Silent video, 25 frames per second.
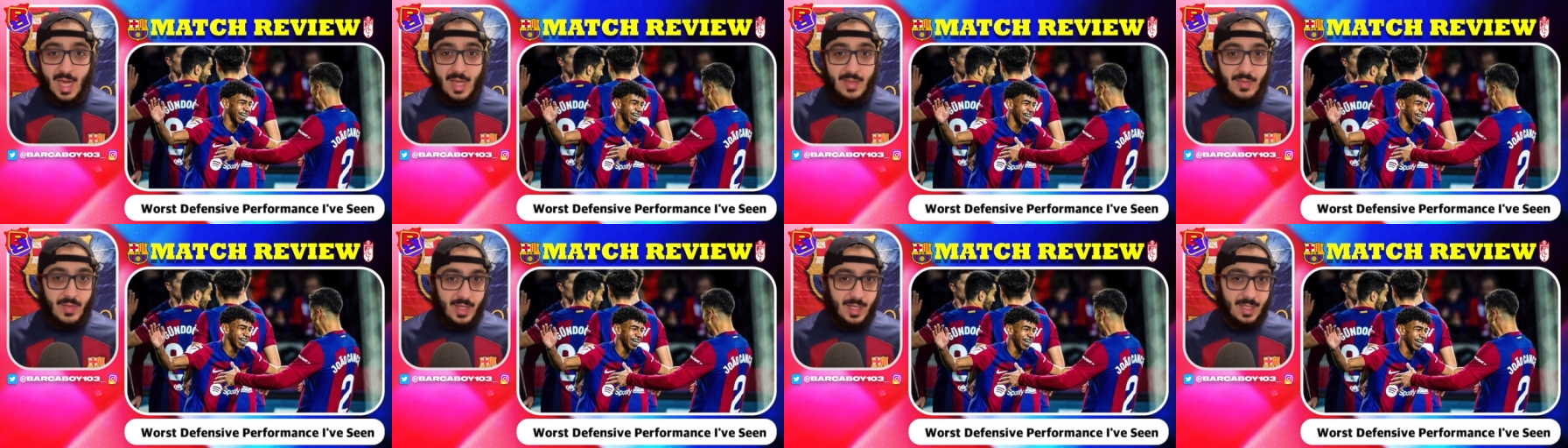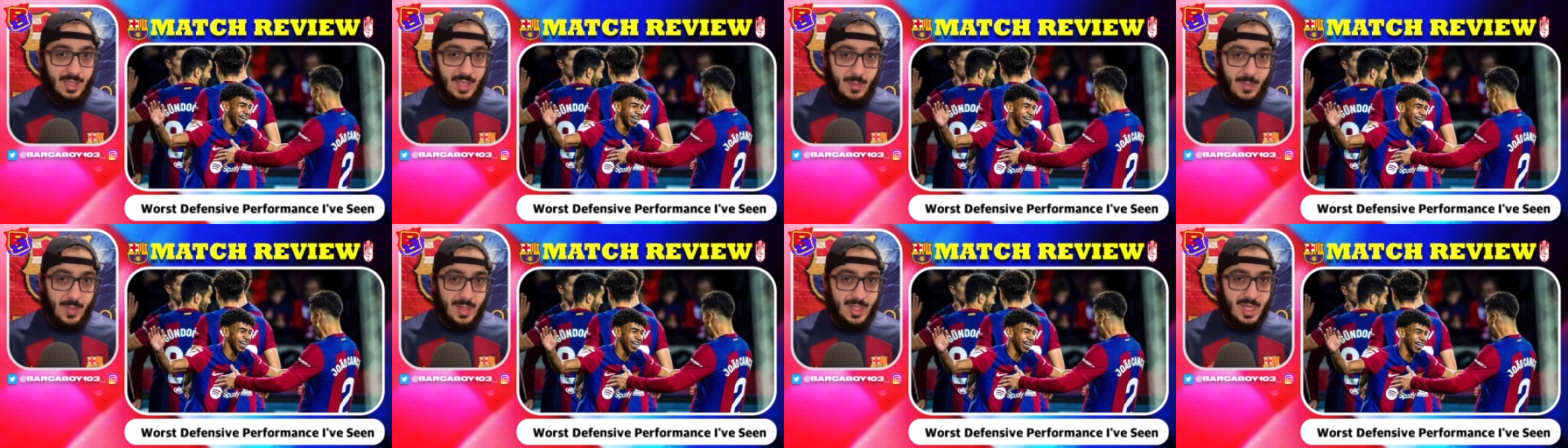I
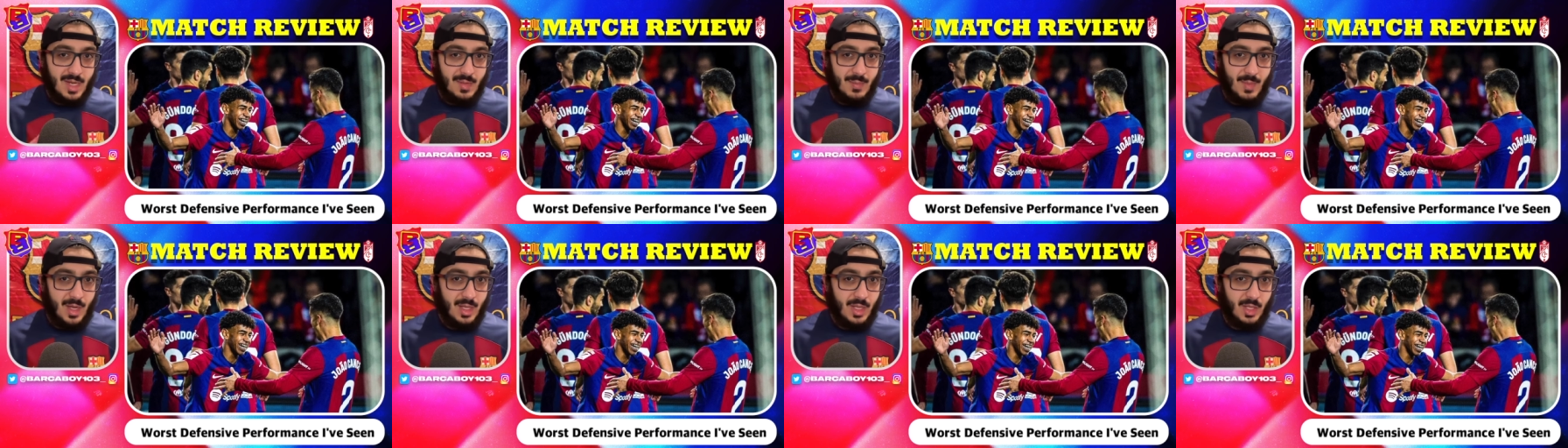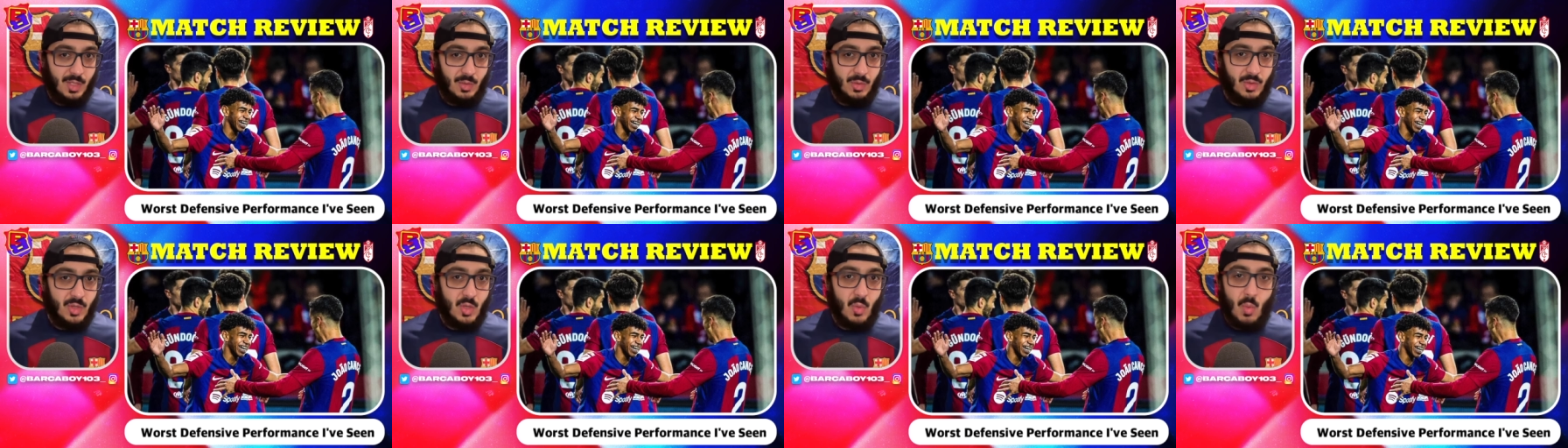think Lamine Yamal
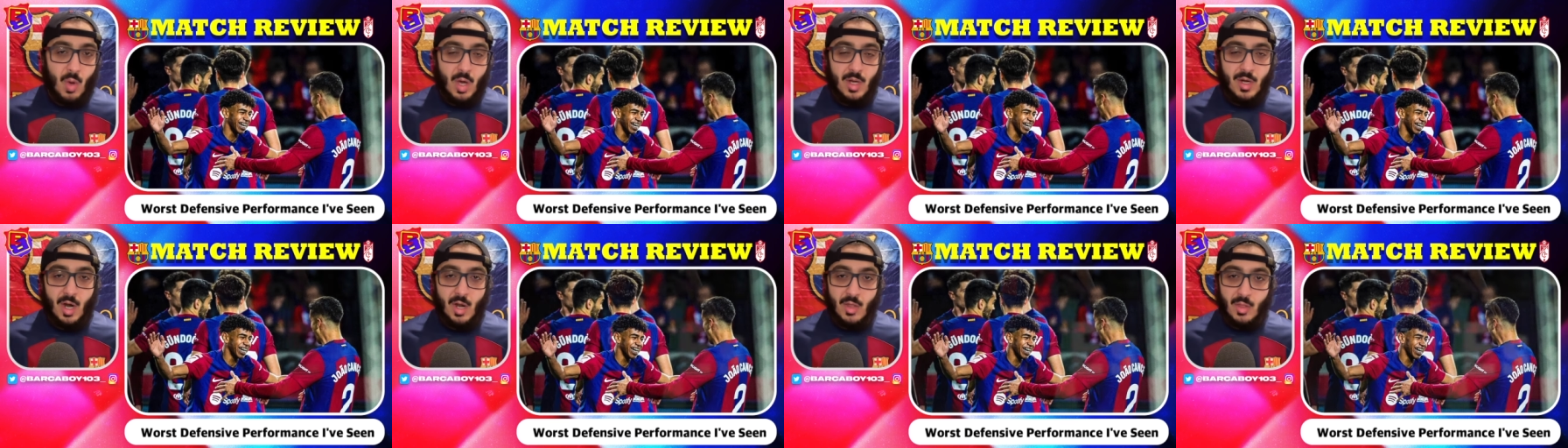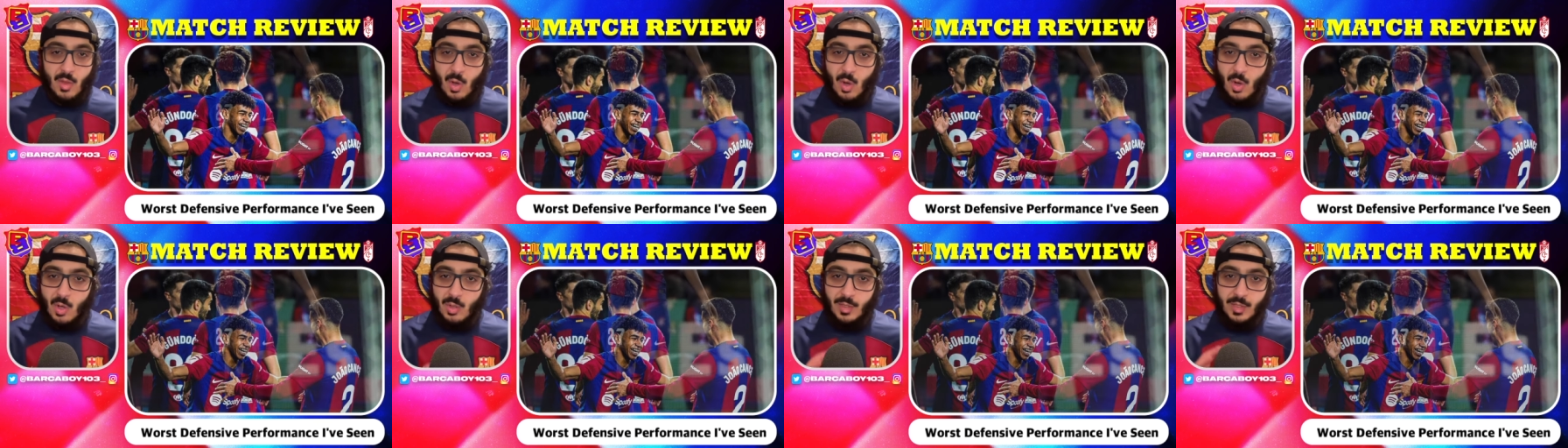and Gundogan are
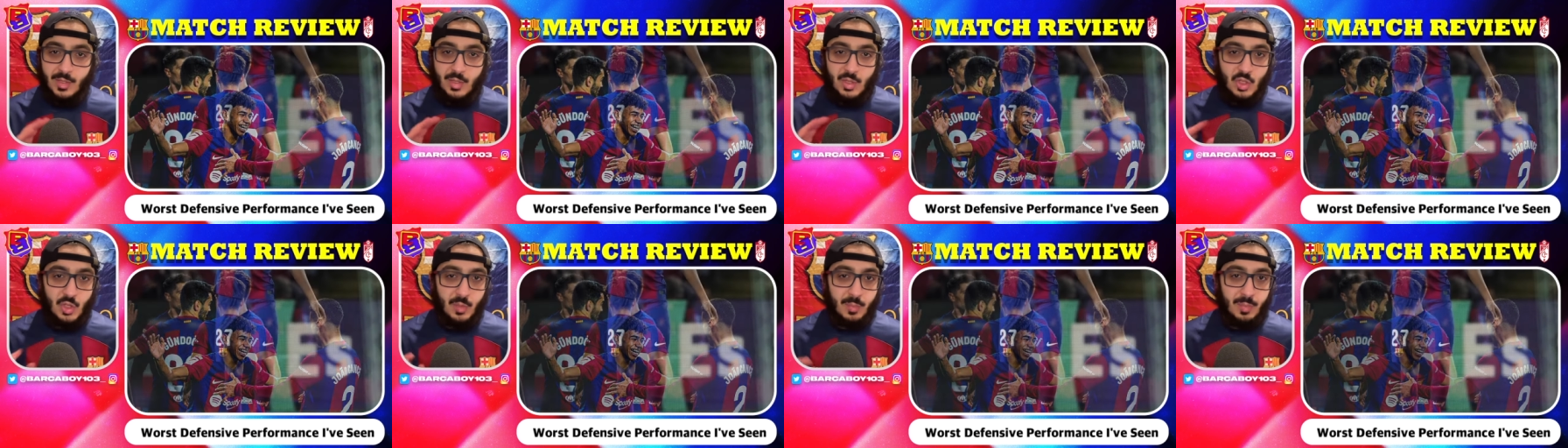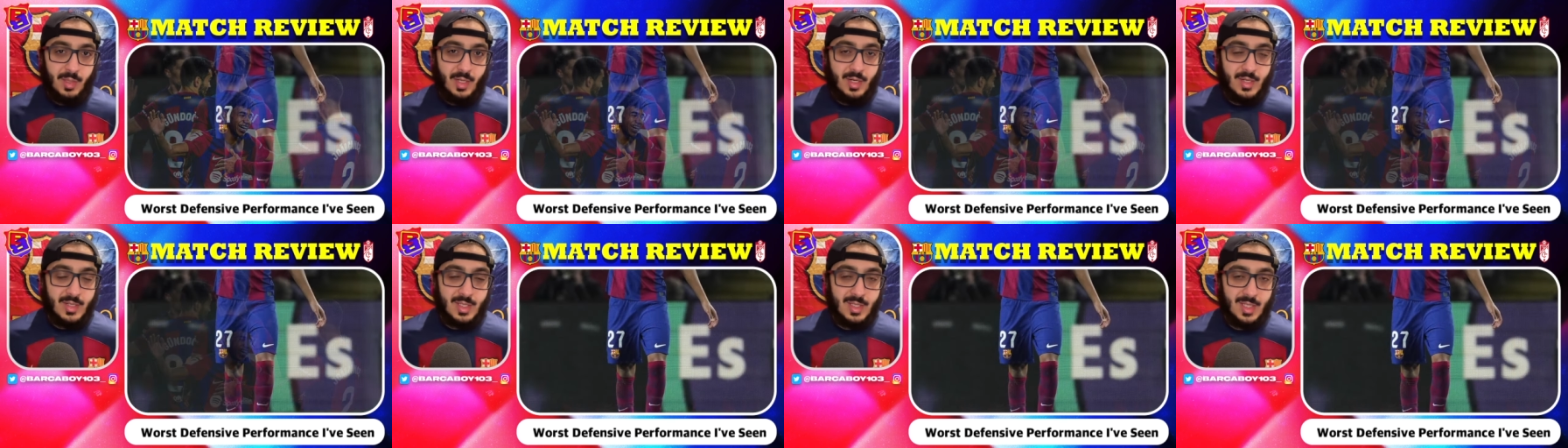the only two
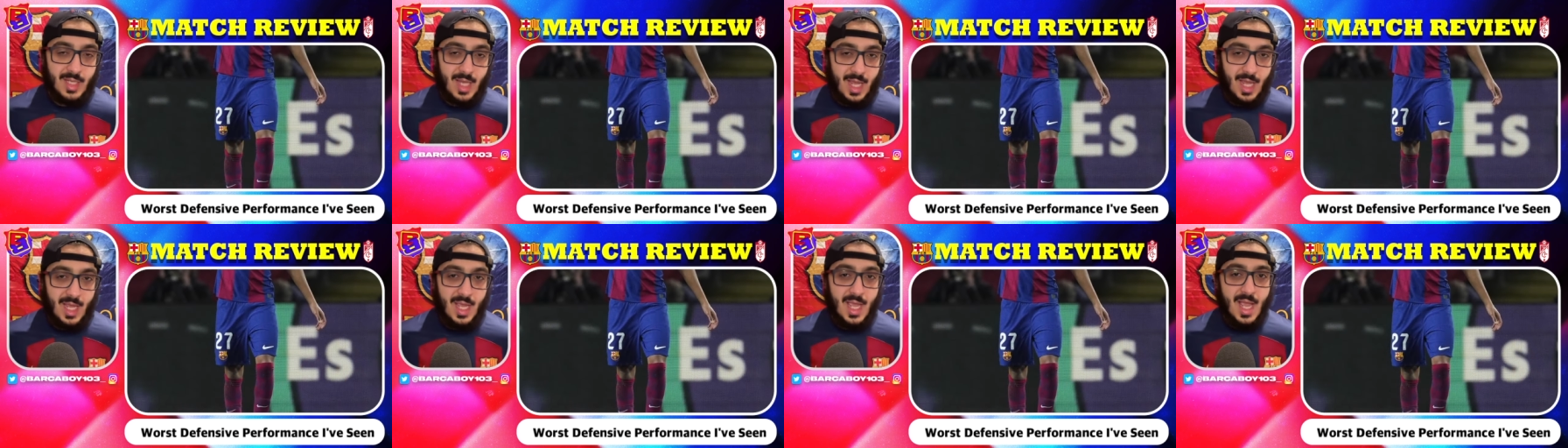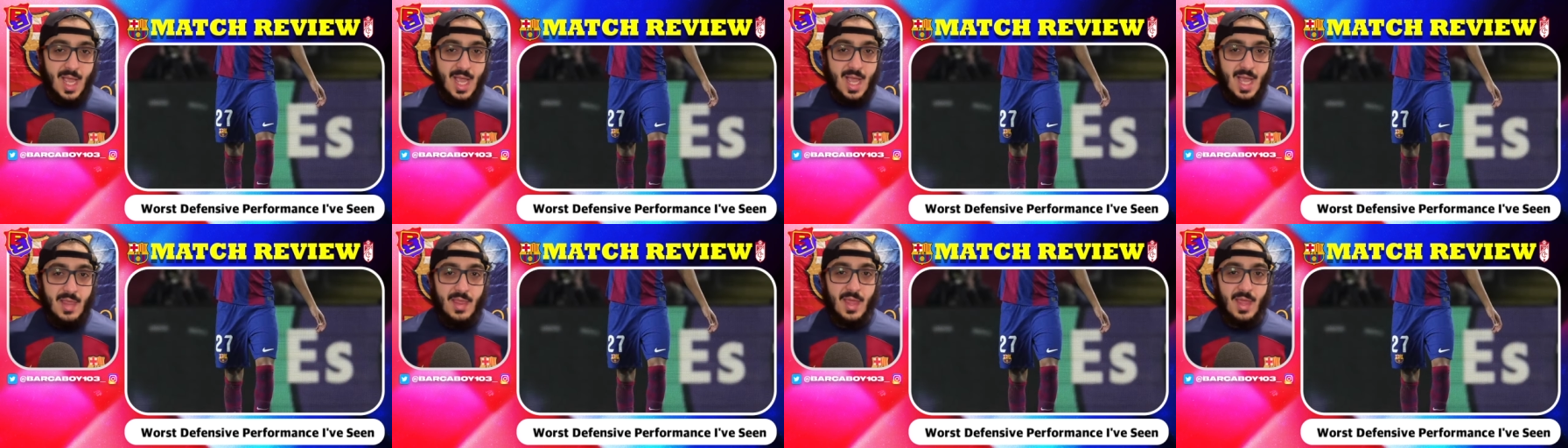players today